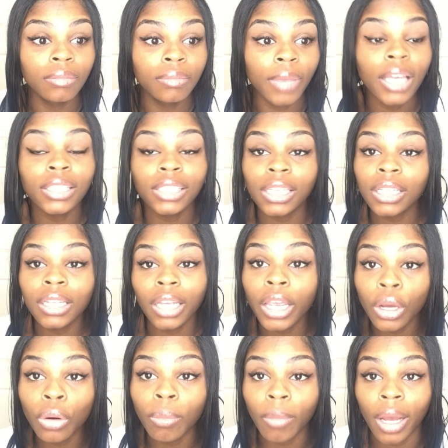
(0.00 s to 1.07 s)
basically
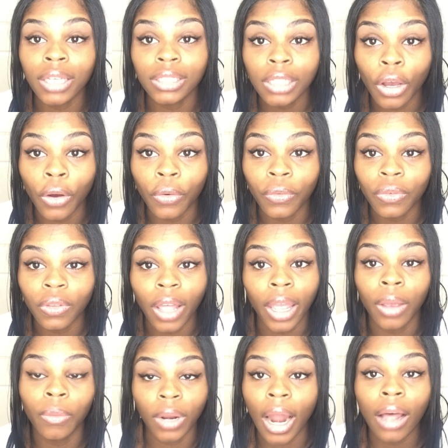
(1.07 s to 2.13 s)
healed myself,
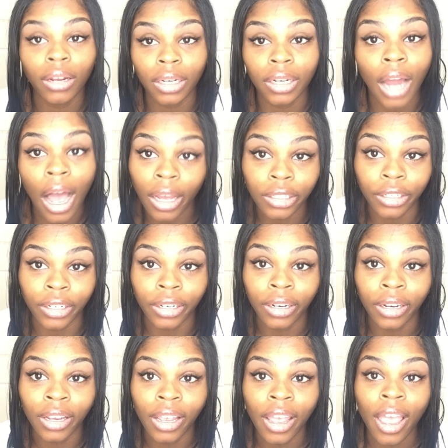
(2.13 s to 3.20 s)
like, without a doctor.
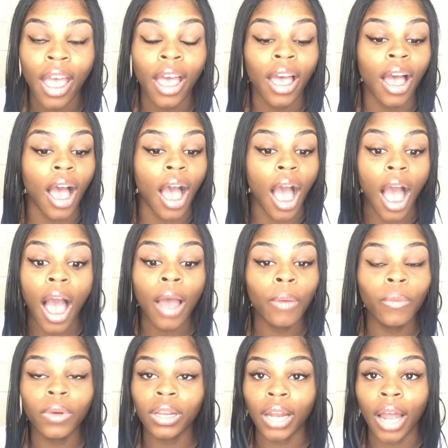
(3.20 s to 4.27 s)
I
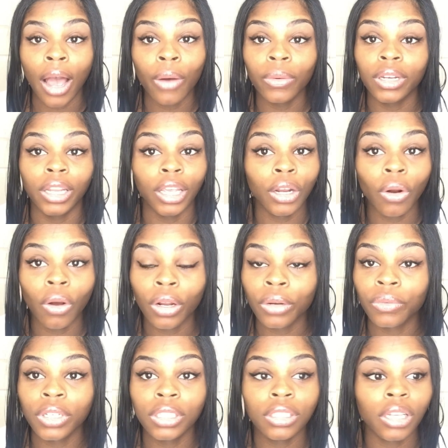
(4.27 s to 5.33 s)
went out, did all the
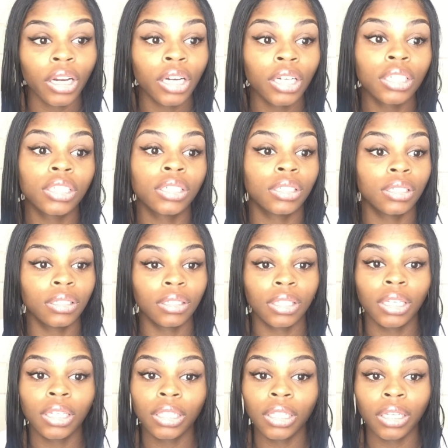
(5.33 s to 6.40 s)
research,
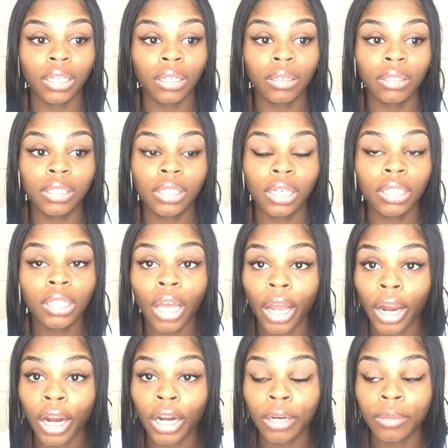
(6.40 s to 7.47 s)
took the
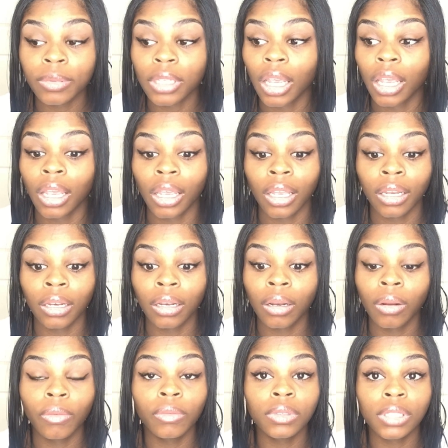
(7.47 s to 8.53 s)
herbs, and
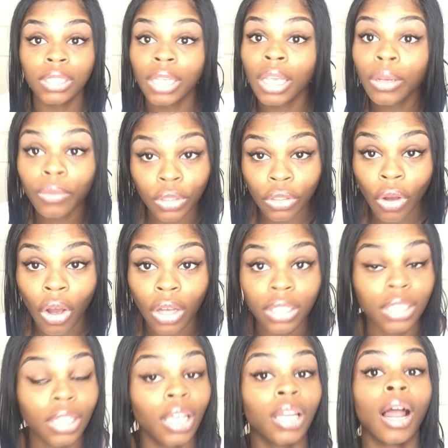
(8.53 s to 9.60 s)
seen
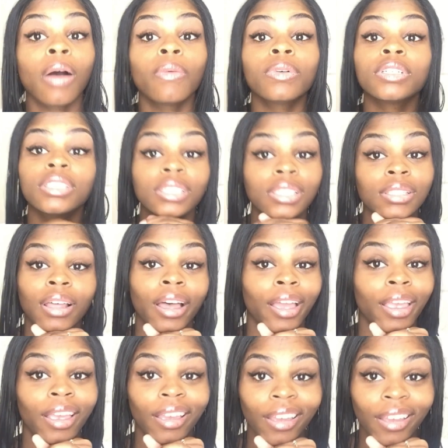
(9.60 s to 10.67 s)
results. And I was just
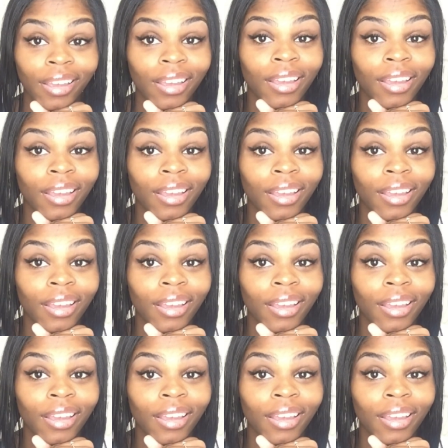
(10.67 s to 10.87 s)
like,